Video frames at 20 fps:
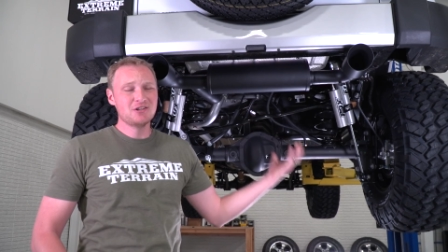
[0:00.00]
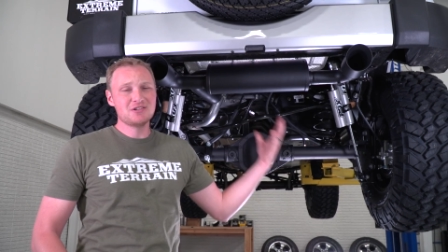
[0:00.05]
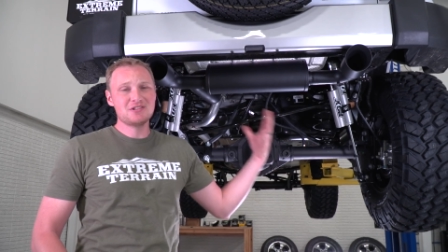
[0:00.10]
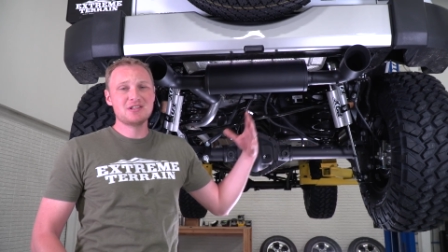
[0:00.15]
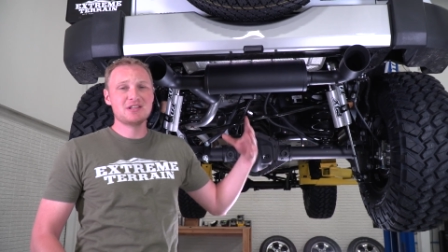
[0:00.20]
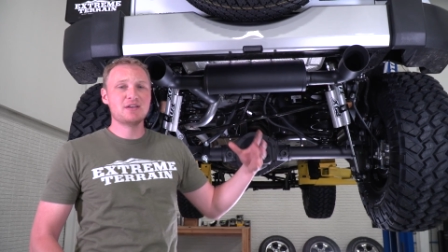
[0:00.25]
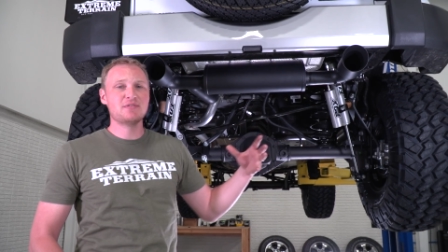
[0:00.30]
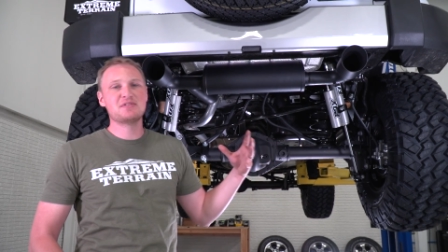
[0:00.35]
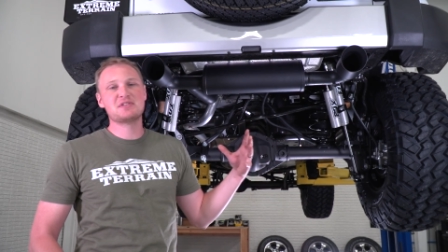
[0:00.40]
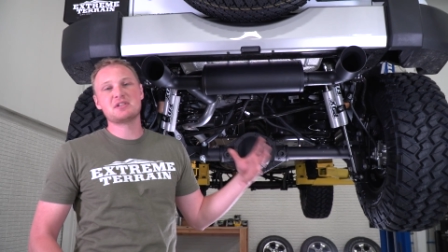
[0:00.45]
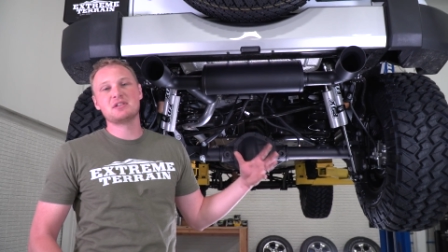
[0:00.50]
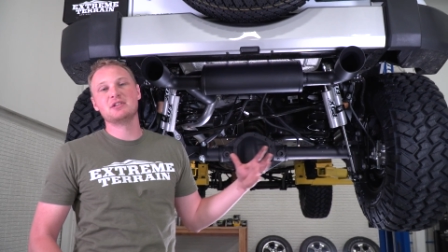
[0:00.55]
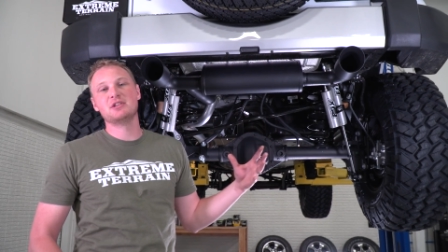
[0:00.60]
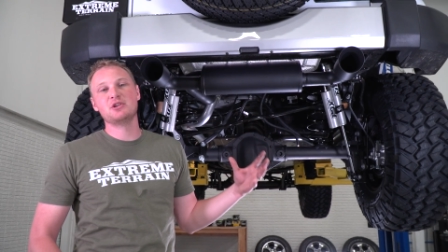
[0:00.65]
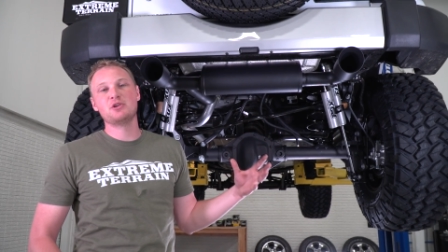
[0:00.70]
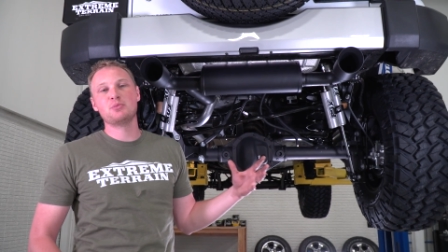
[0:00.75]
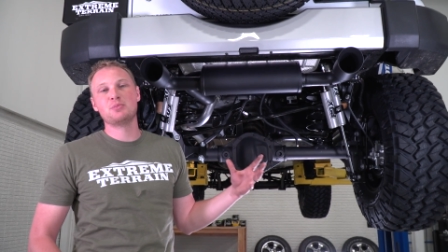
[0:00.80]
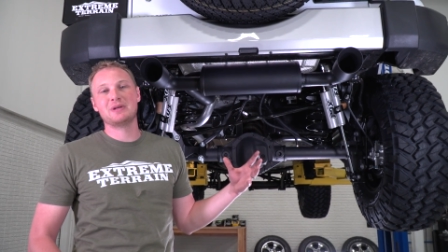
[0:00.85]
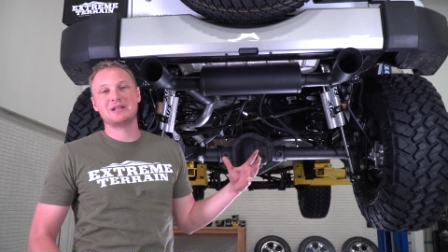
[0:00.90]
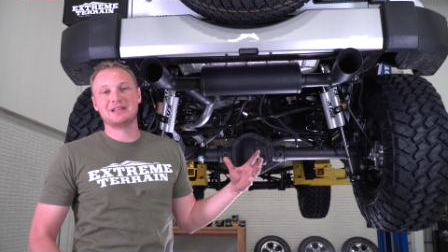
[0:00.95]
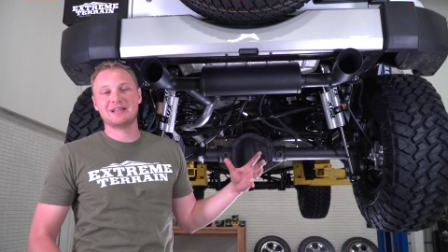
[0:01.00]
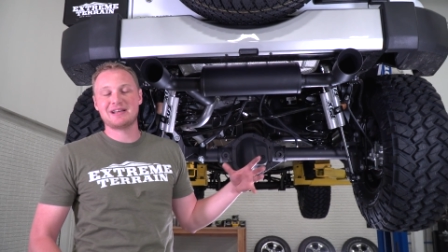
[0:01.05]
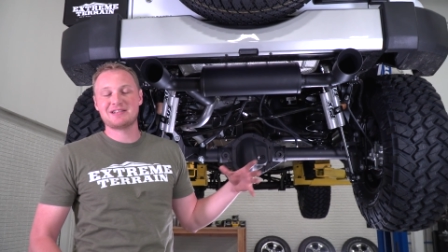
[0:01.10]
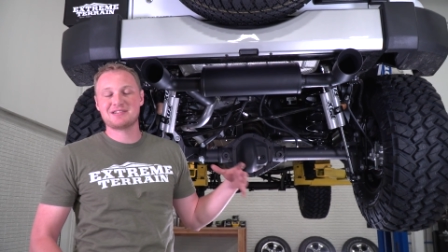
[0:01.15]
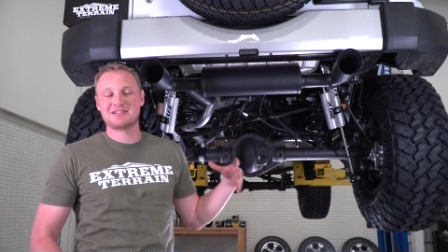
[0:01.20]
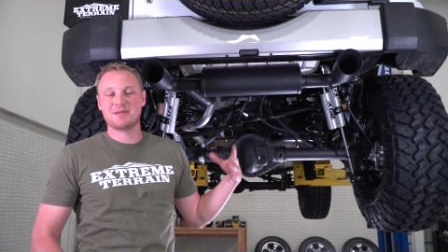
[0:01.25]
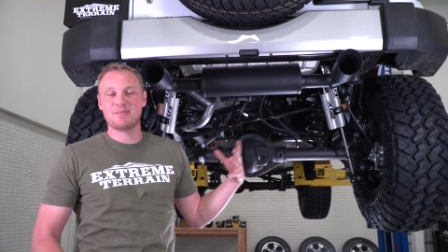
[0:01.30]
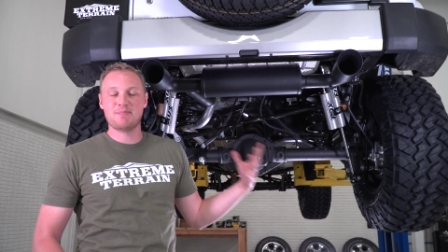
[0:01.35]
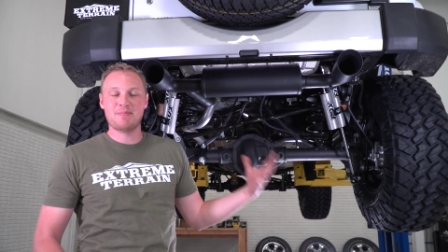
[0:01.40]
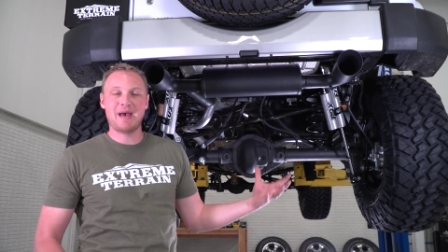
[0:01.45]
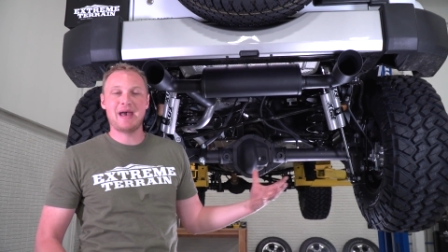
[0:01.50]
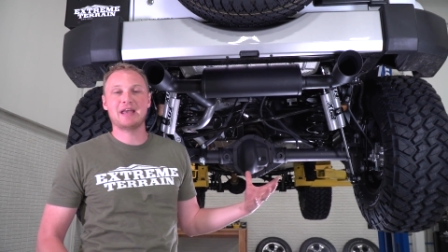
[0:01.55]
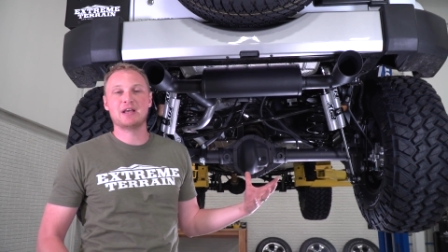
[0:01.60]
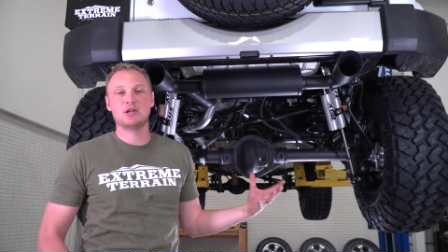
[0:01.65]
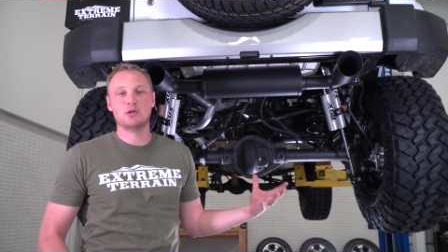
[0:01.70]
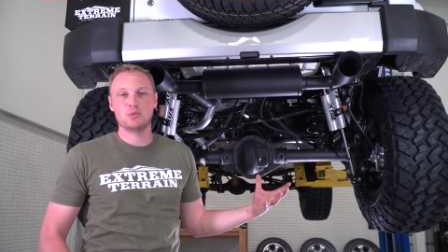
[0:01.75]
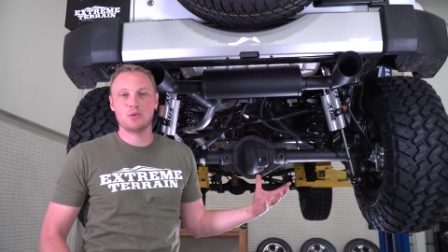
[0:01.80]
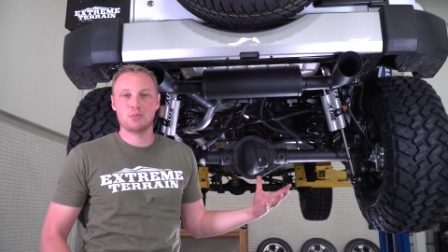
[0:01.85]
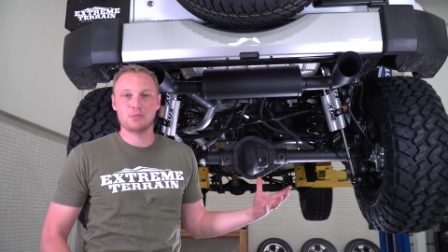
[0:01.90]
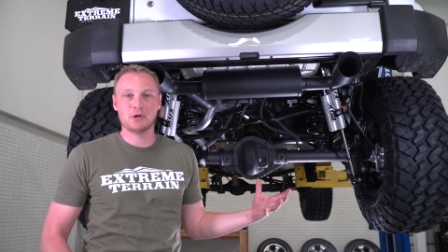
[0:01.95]
just to give us a little bit less to
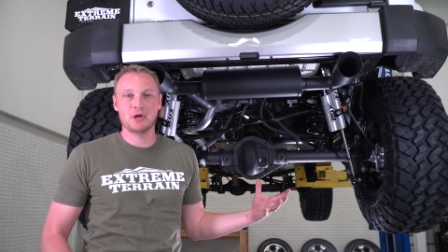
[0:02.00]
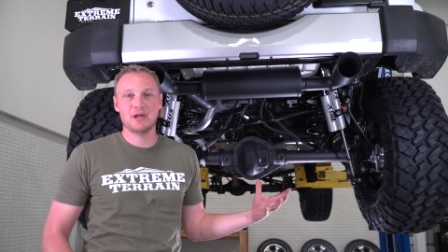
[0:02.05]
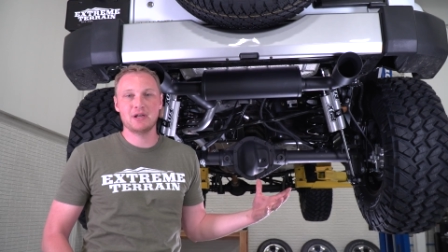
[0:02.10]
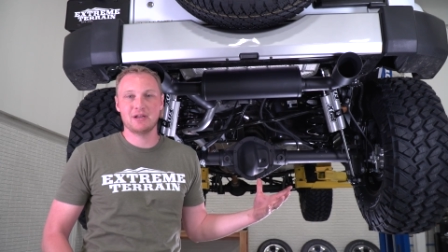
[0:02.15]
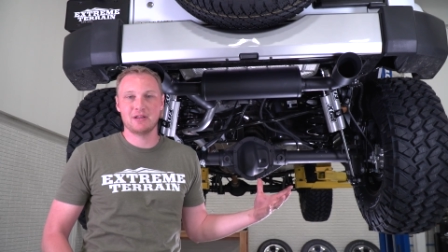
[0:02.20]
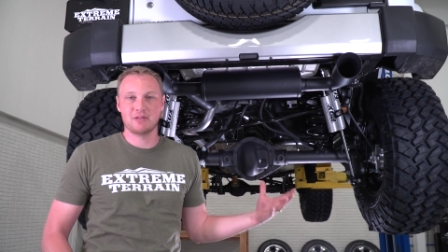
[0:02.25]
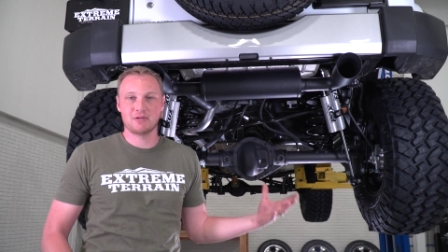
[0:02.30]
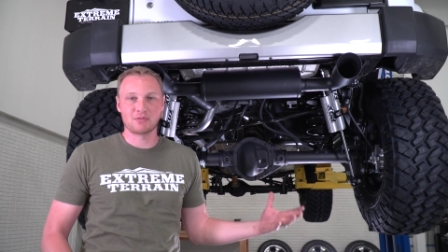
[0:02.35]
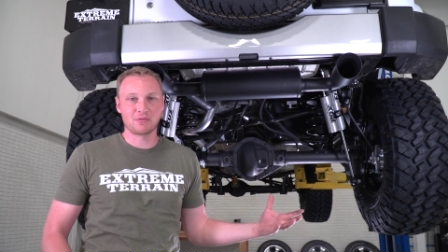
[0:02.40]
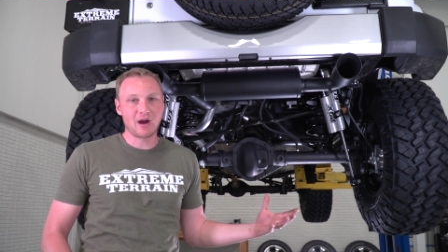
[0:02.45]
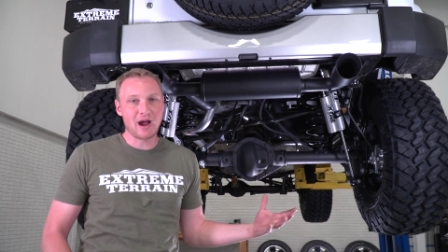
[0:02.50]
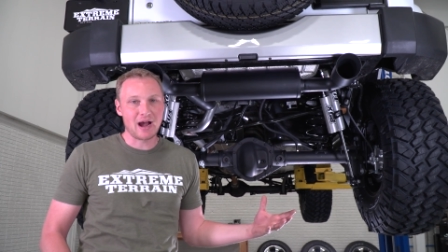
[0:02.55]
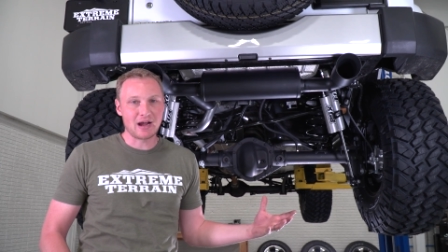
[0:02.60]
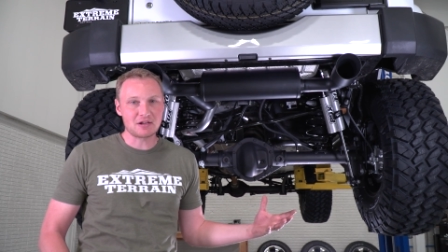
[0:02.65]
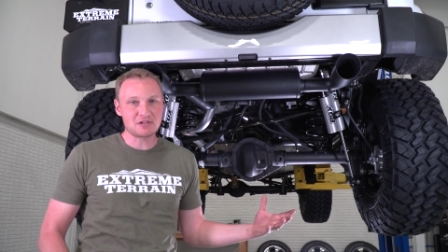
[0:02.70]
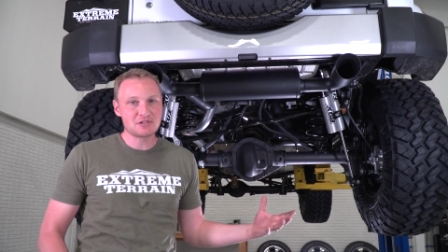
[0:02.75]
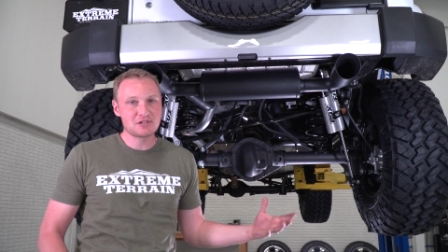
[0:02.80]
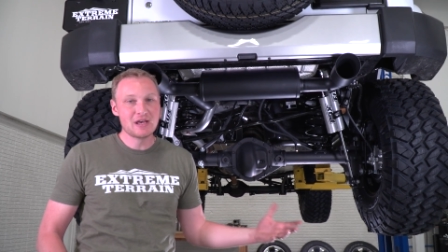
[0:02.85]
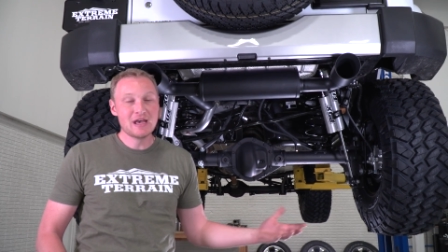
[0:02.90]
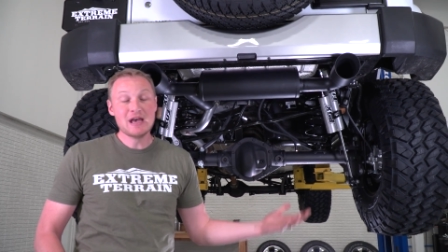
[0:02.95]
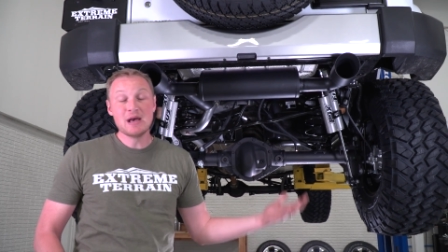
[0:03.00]
mangle when we're hitting the rocks.